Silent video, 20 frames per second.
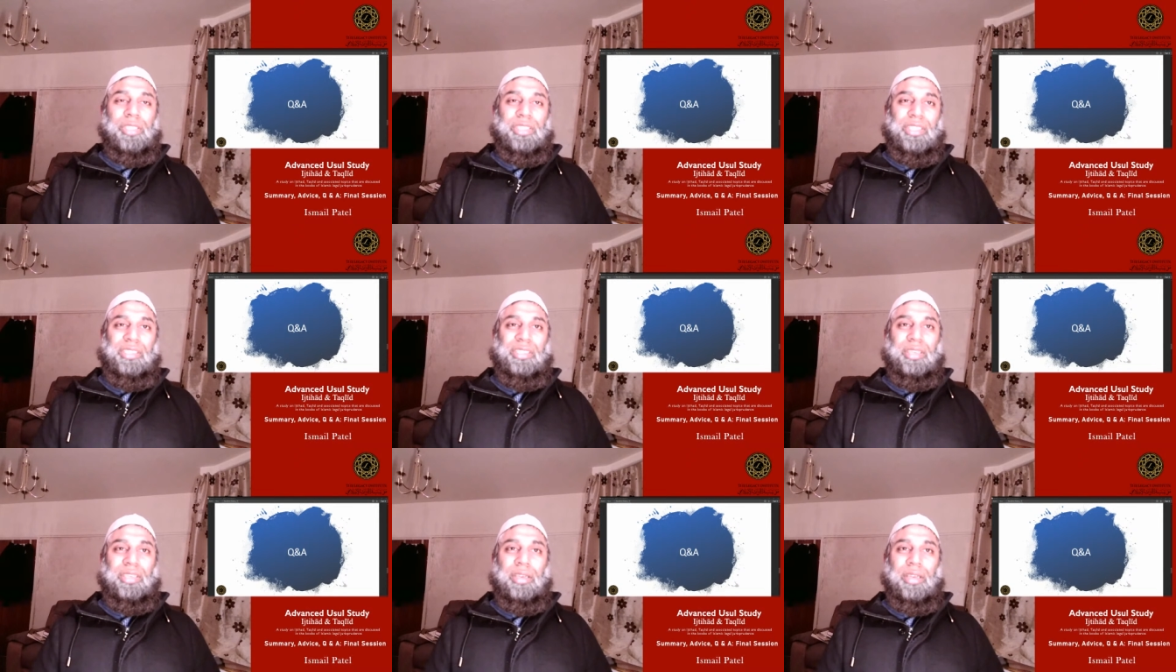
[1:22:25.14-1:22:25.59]

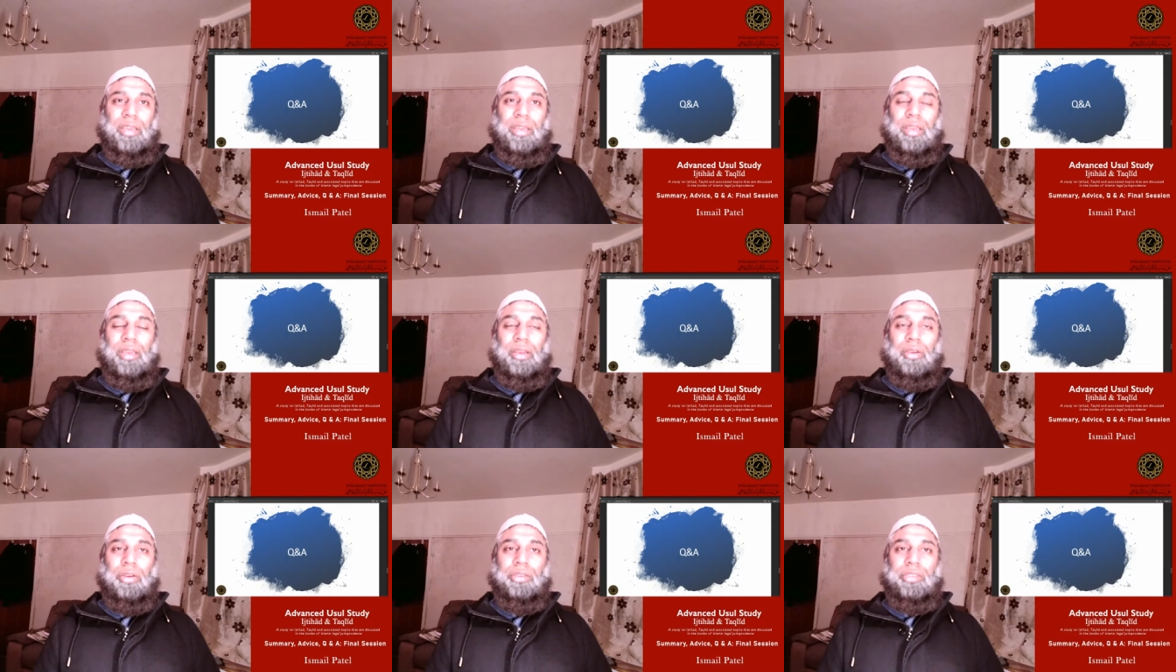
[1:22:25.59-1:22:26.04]
is in
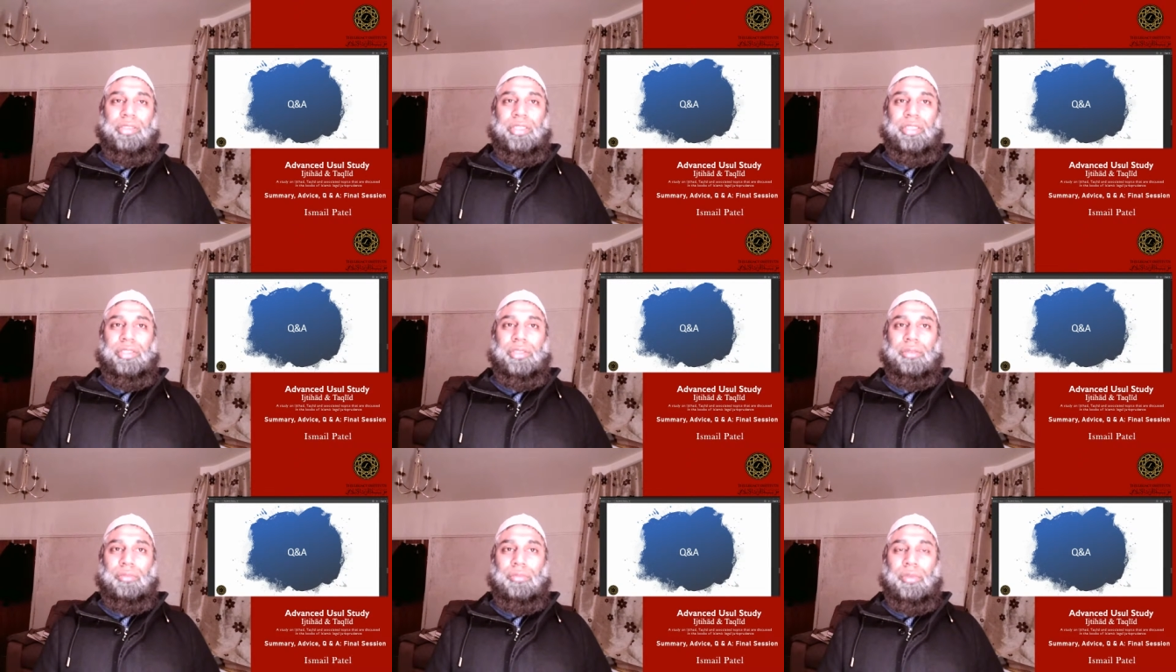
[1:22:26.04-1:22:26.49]

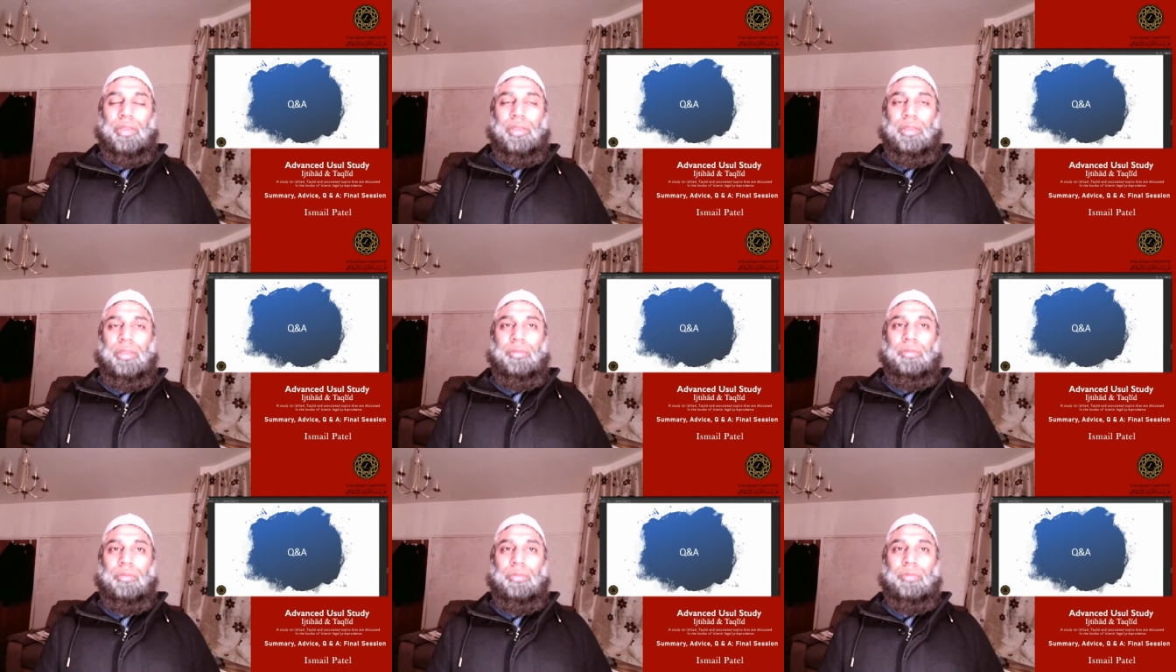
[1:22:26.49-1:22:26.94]

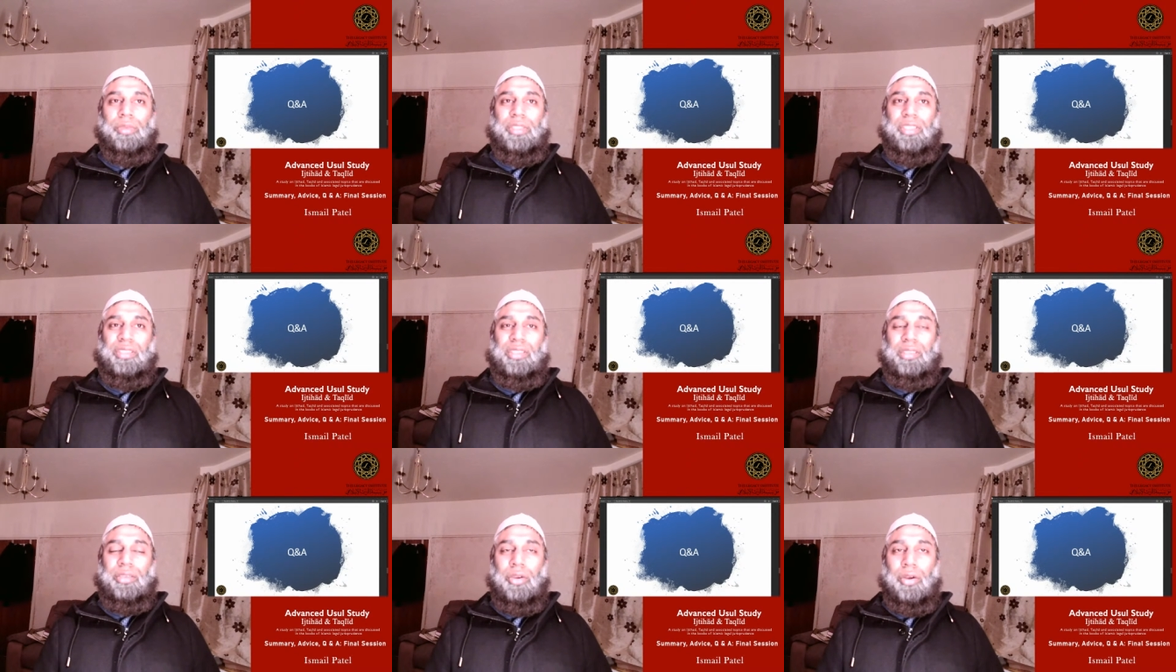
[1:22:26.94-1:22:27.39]

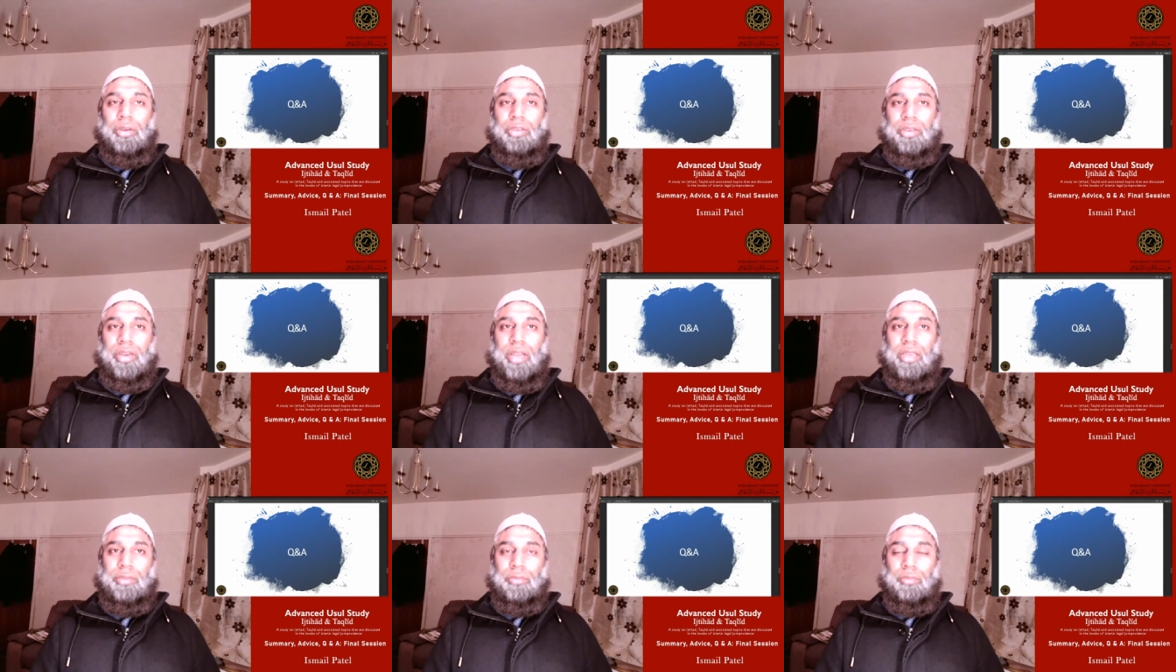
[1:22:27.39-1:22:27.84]
which is in
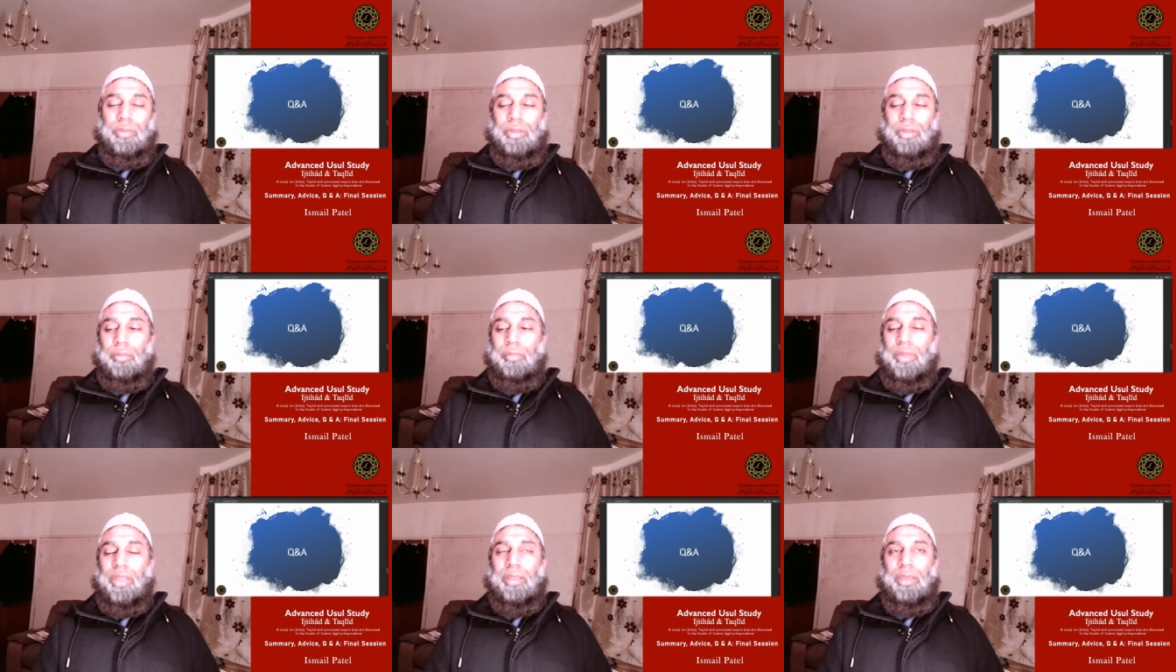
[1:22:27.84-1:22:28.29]
contrast with
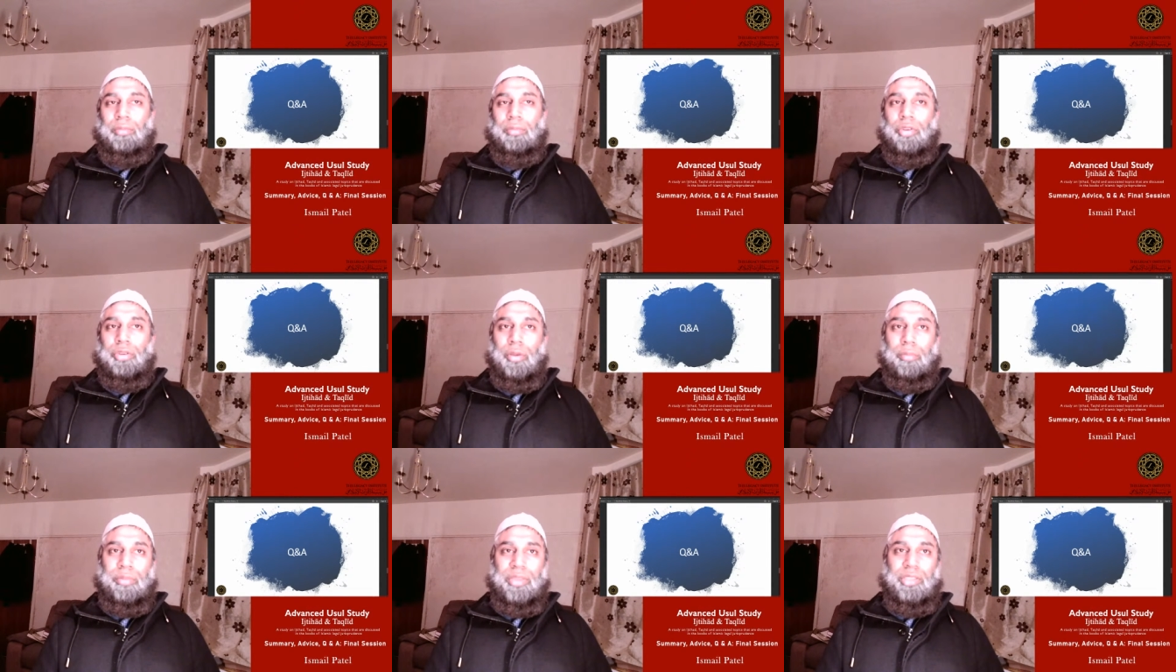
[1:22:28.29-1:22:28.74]
your madhab
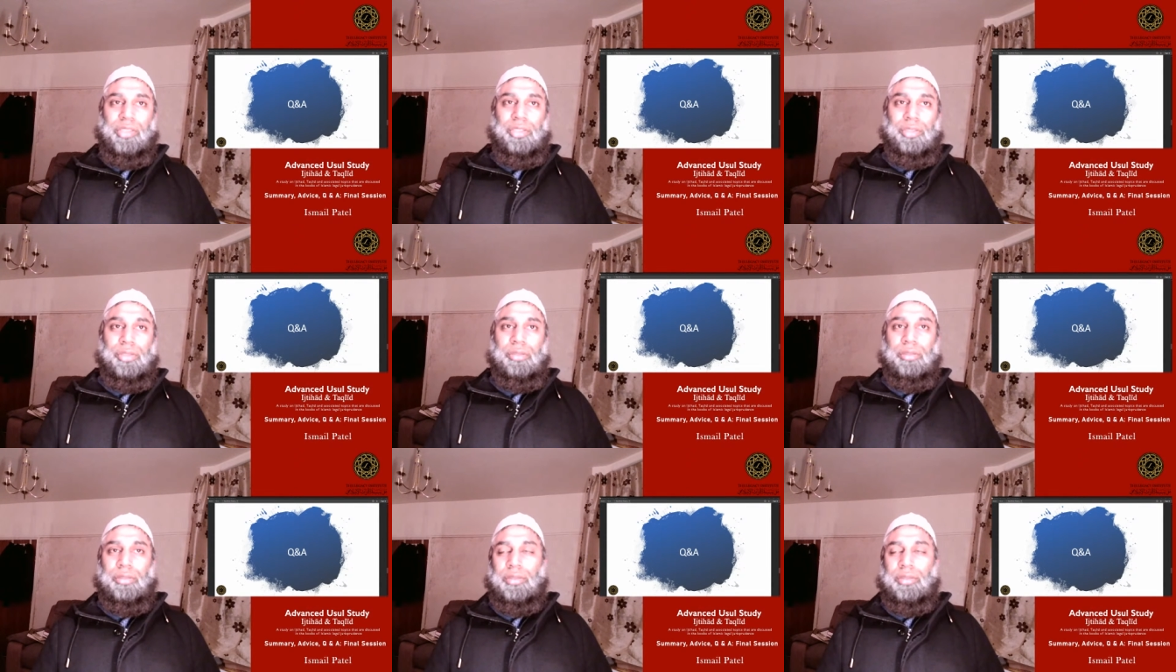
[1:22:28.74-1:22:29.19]
or your
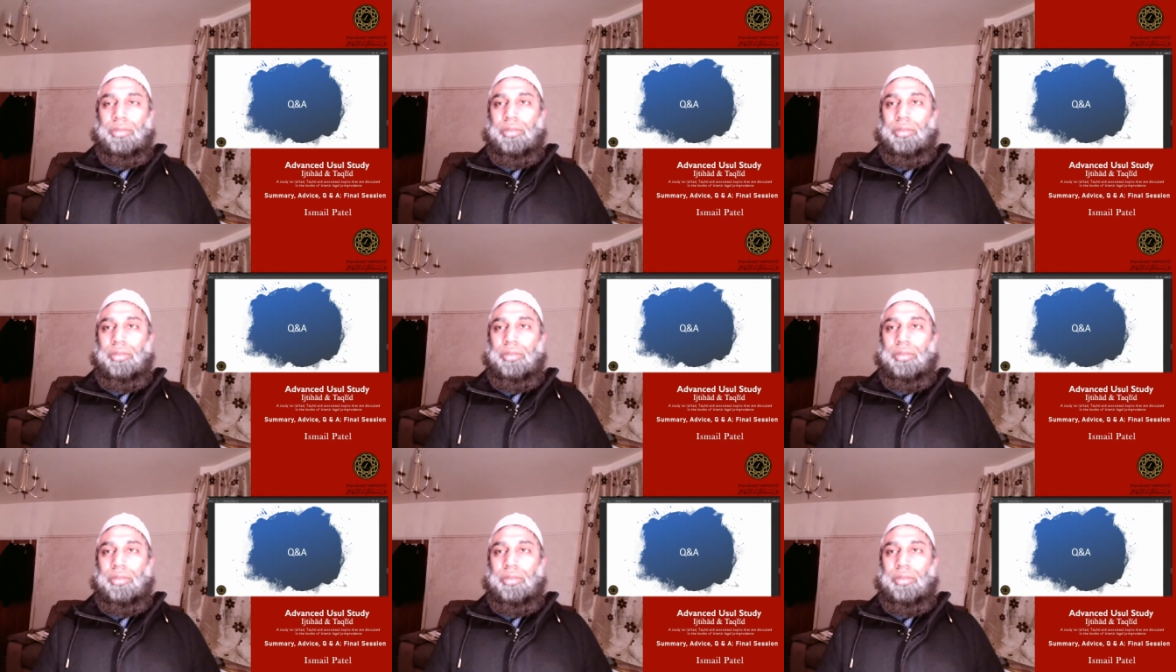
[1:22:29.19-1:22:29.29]
position.